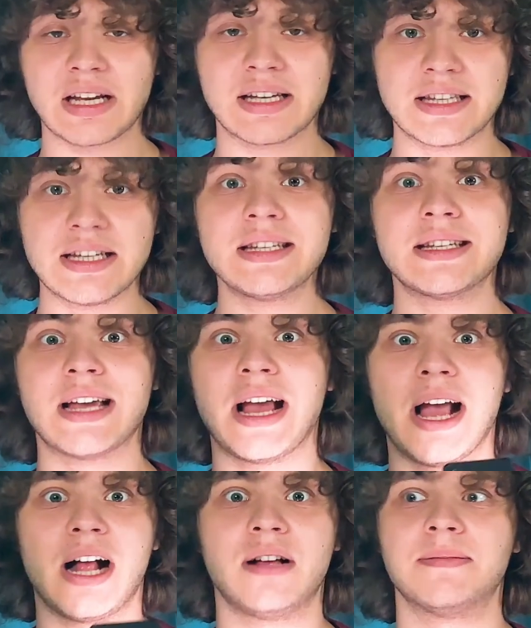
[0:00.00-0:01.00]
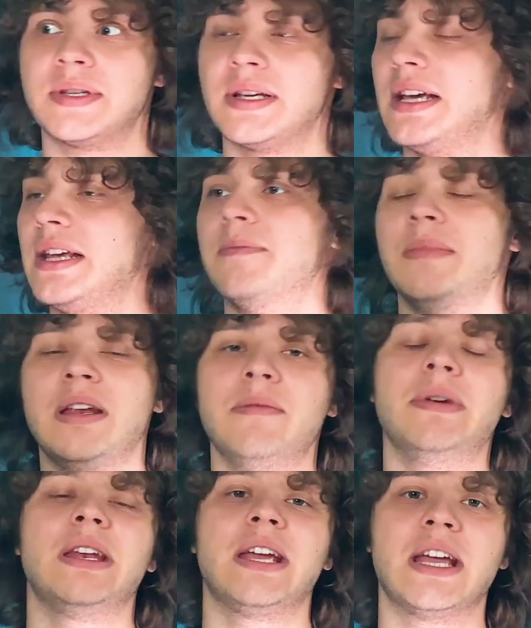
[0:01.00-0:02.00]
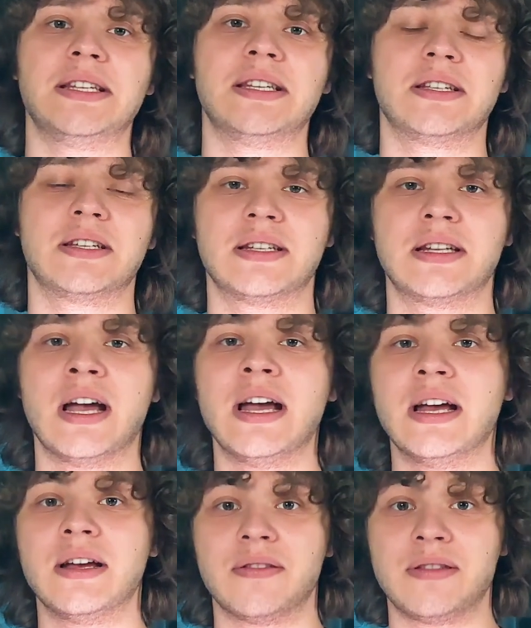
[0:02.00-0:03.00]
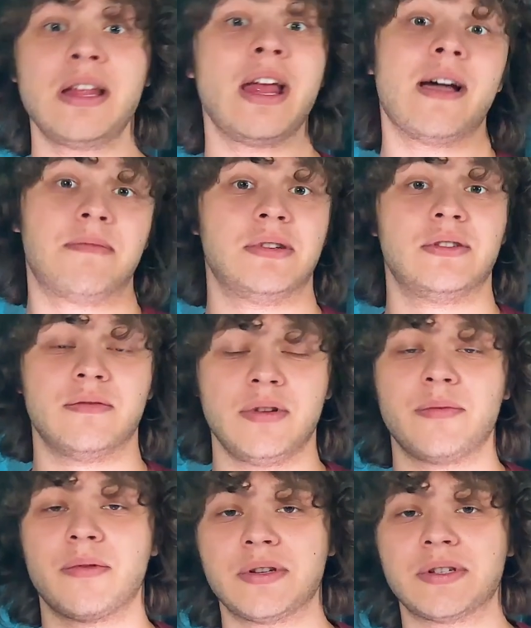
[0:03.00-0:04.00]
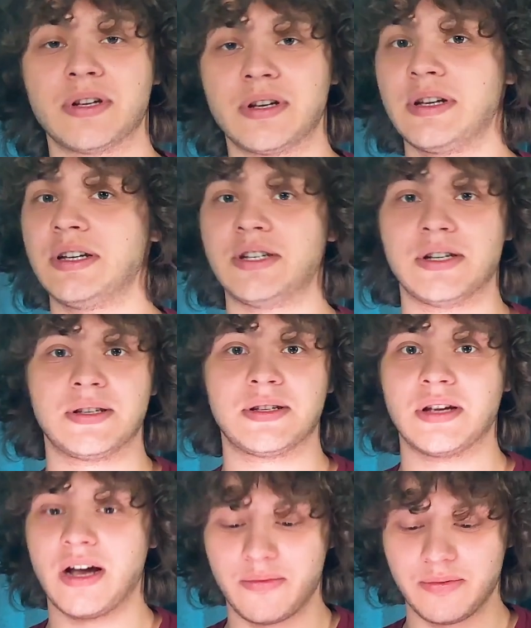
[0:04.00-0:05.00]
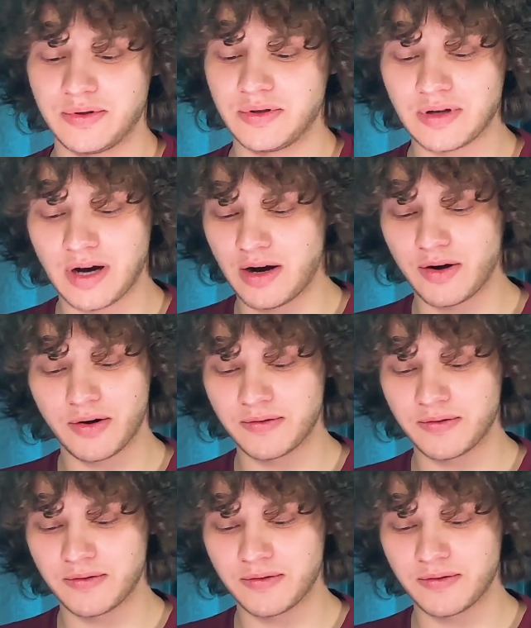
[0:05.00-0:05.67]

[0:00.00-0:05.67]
this helps in many cases, because this happened to me personally. Just I was out